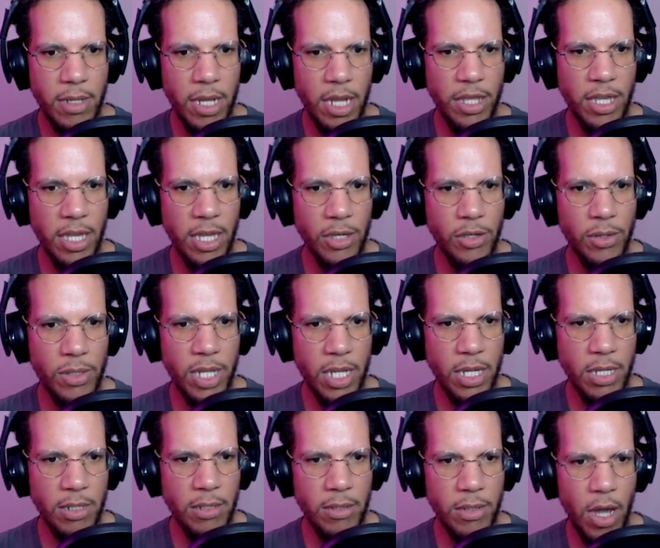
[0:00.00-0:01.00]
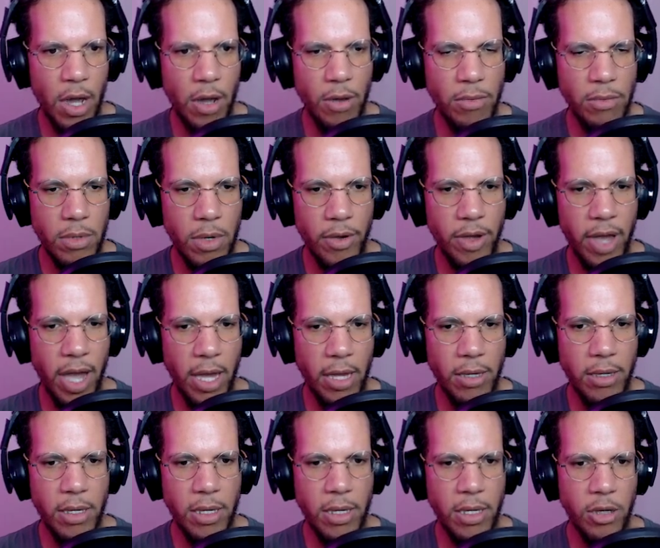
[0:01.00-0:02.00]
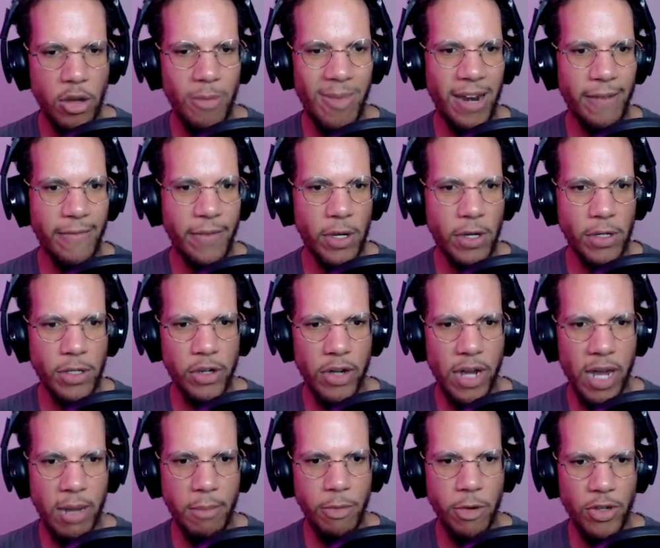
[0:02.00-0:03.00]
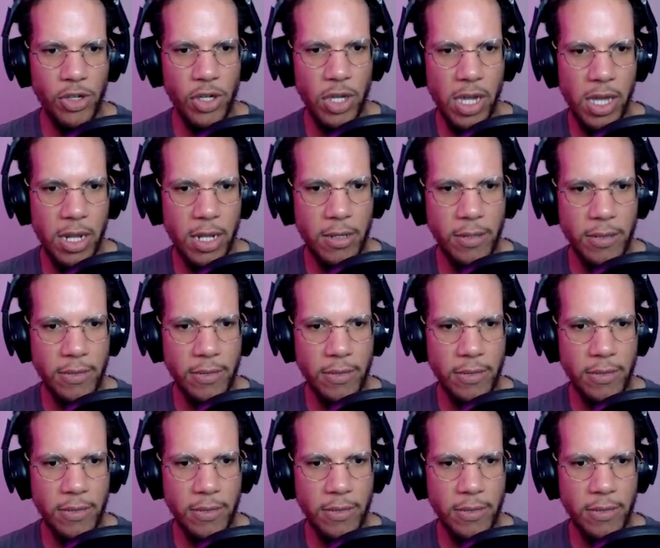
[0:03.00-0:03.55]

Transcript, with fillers: Anything interesting? No? Okay. You're a man of culture. I appreciate it.